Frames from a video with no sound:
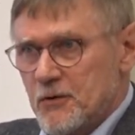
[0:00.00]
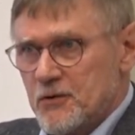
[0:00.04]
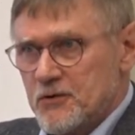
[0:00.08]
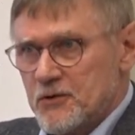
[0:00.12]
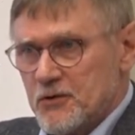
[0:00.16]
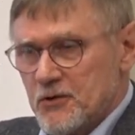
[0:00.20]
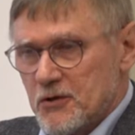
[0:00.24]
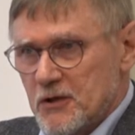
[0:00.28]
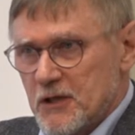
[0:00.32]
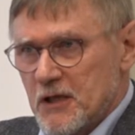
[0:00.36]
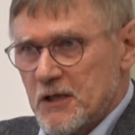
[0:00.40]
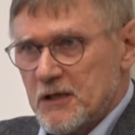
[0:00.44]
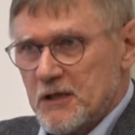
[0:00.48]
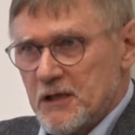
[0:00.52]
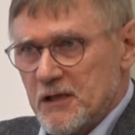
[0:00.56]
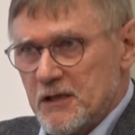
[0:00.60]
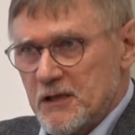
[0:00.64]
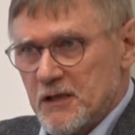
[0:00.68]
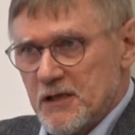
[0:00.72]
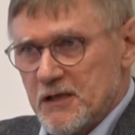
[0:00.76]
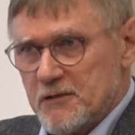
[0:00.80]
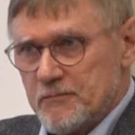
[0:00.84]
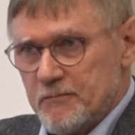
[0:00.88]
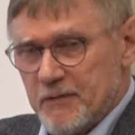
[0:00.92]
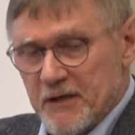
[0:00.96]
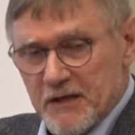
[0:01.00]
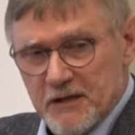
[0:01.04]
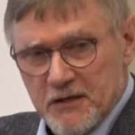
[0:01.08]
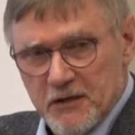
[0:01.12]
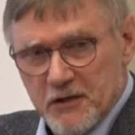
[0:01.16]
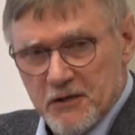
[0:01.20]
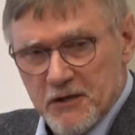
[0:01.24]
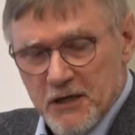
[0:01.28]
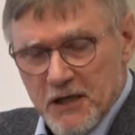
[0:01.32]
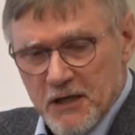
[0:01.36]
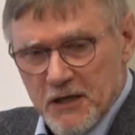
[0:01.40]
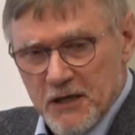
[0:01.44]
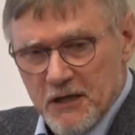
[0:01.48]
so that it is
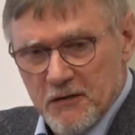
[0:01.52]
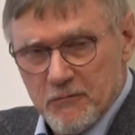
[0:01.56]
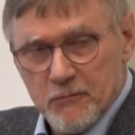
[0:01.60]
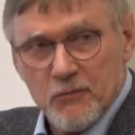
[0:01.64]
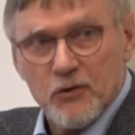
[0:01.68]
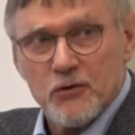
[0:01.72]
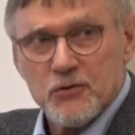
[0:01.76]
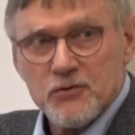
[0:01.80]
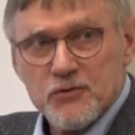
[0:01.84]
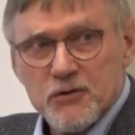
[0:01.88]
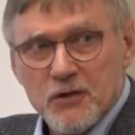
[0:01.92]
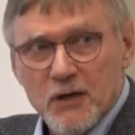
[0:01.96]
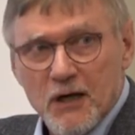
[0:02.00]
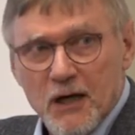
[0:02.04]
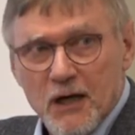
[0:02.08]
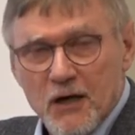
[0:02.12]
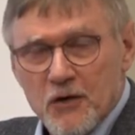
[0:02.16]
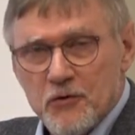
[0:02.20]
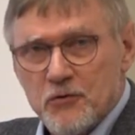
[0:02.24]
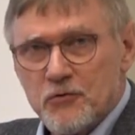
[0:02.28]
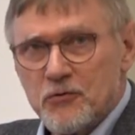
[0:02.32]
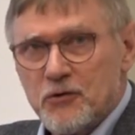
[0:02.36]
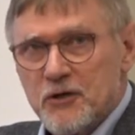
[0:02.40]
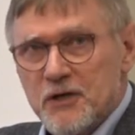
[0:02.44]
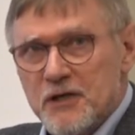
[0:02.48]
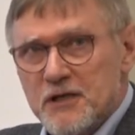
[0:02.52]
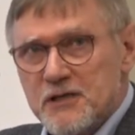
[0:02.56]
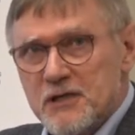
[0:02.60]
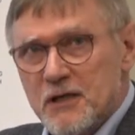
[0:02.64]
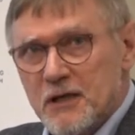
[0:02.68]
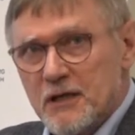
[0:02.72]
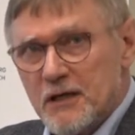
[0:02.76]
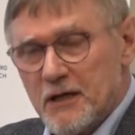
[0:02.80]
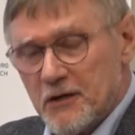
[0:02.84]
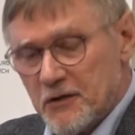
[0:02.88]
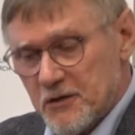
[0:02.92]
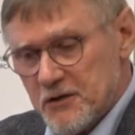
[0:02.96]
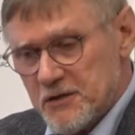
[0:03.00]
better than in most countries,
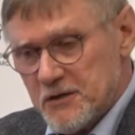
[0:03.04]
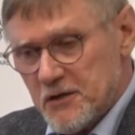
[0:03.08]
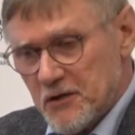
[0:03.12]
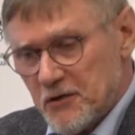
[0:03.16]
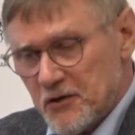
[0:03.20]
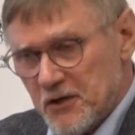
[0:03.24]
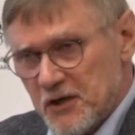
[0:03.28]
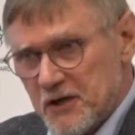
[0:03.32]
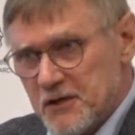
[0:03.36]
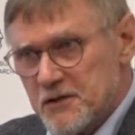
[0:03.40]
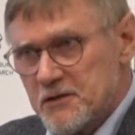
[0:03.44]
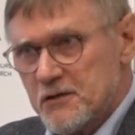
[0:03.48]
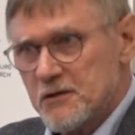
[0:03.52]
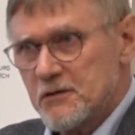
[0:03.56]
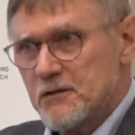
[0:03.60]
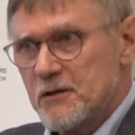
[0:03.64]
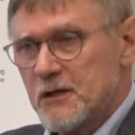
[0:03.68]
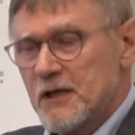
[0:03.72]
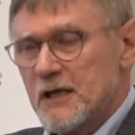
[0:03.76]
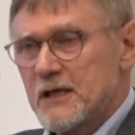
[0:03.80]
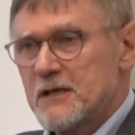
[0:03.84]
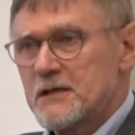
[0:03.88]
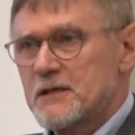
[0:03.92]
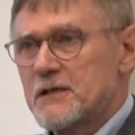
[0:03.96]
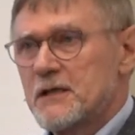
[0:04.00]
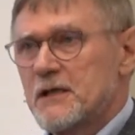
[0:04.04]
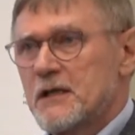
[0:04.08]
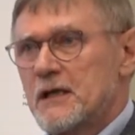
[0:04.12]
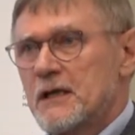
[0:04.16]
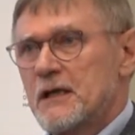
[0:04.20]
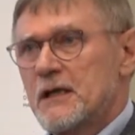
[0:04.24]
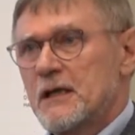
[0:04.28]
and there is the reason that